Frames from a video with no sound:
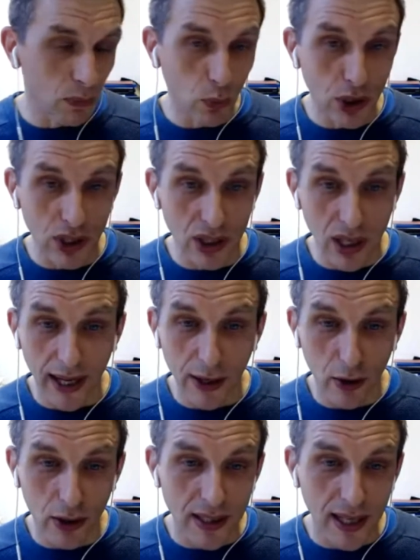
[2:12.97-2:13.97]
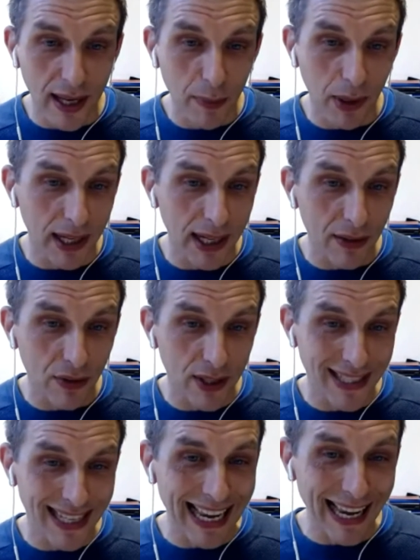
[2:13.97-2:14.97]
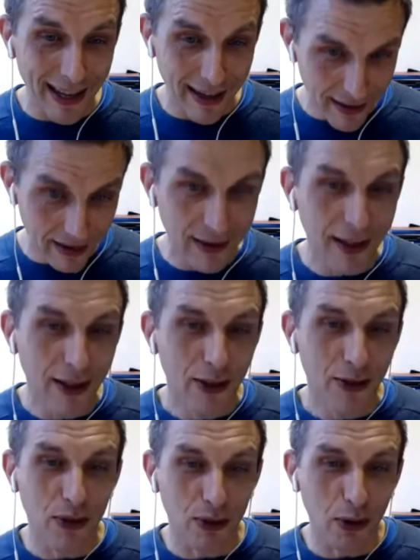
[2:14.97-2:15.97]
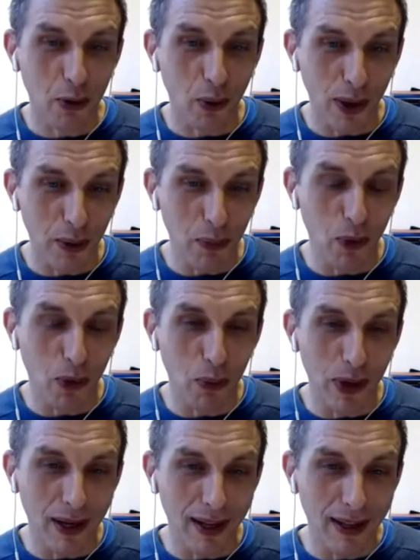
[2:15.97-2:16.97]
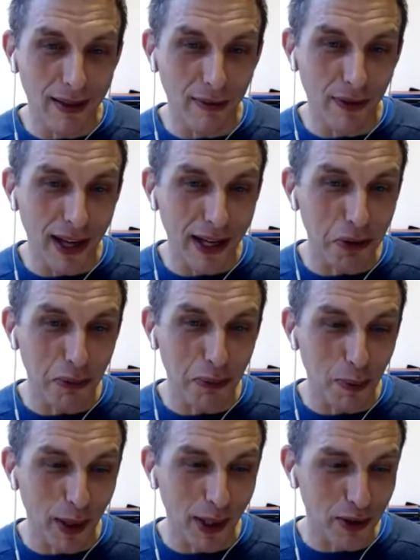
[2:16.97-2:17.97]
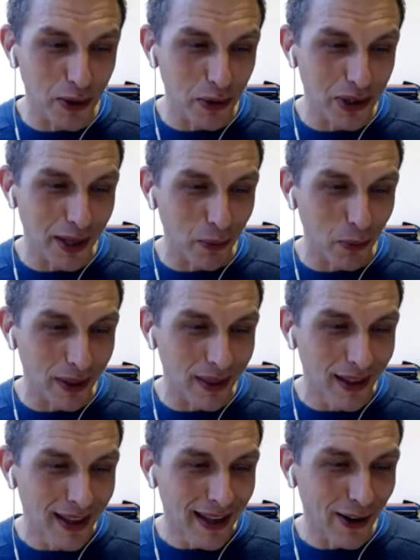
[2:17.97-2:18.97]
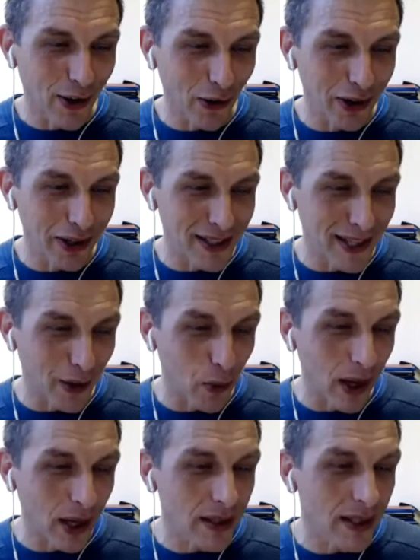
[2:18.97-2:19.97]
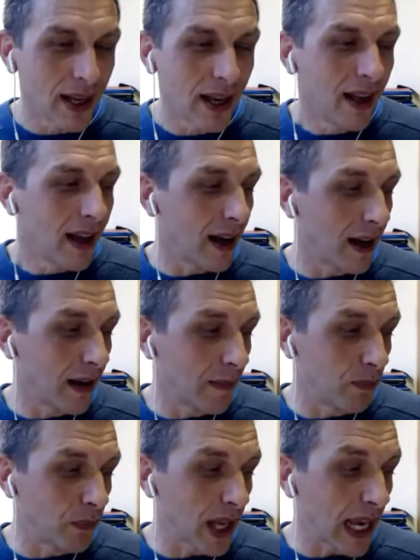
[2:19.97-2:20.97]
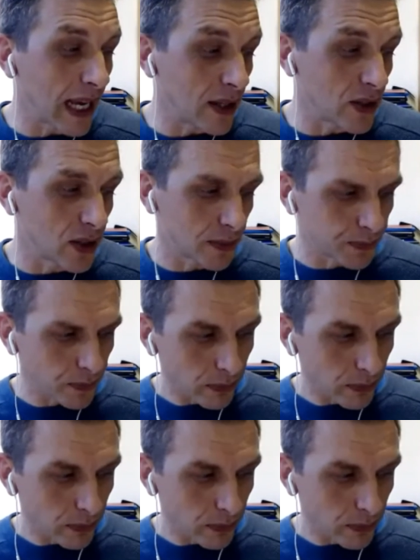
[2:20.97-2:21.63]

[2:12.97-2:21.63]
which is lying on a table in this inn, so not quite what the venue that we might associate with a coroner's inquest, is